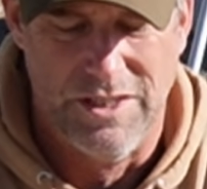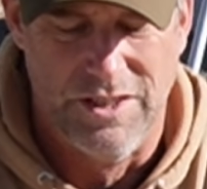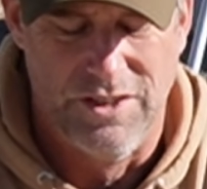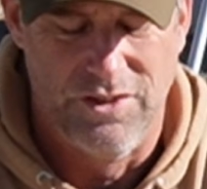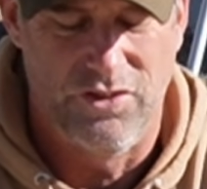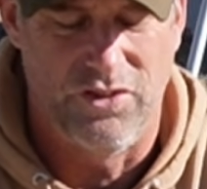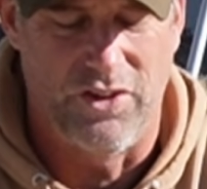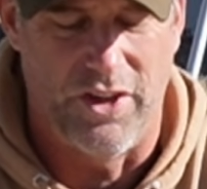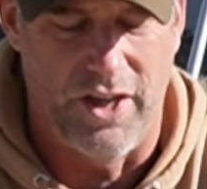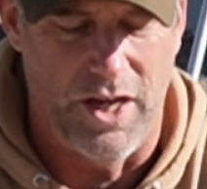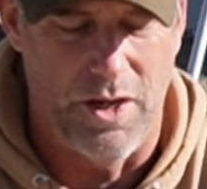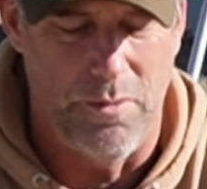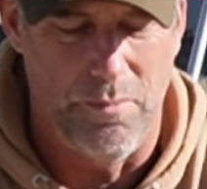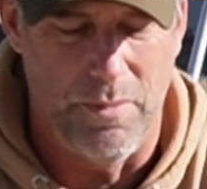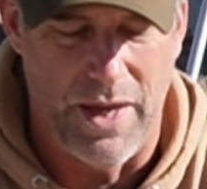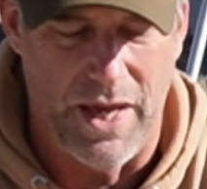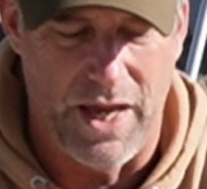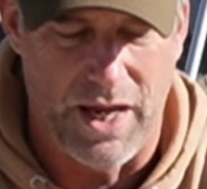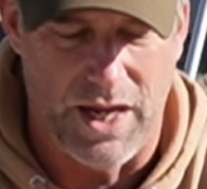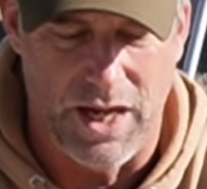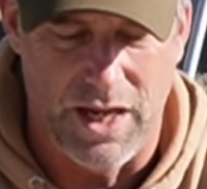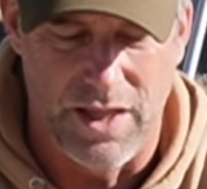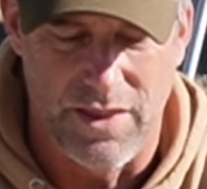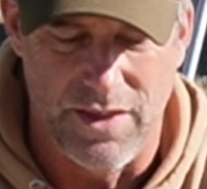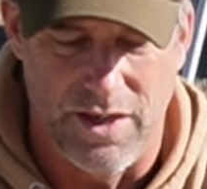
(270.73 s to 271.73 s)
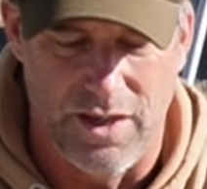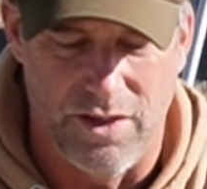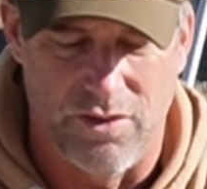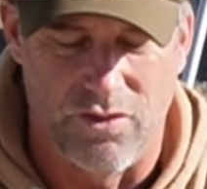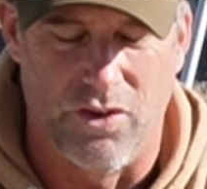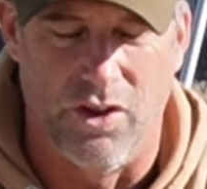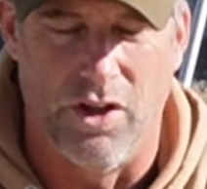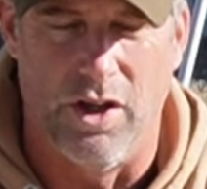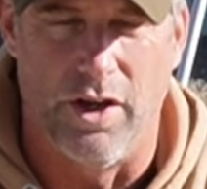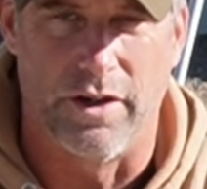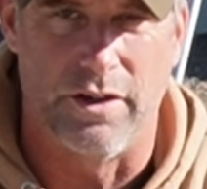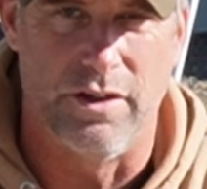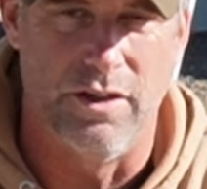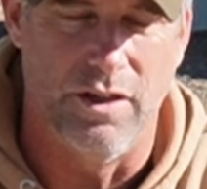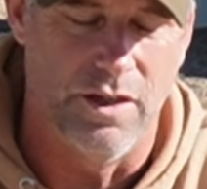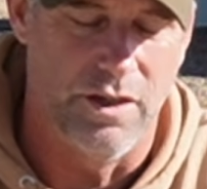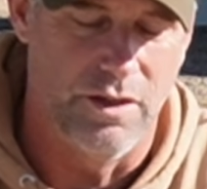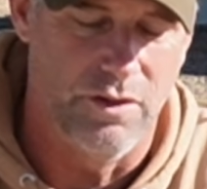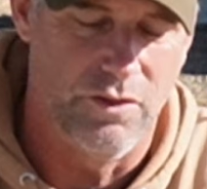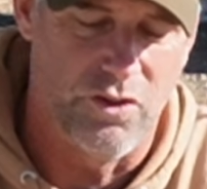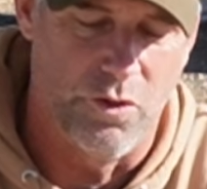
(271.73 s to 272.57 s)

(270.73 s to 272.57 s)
slide it back, and then it's locked in.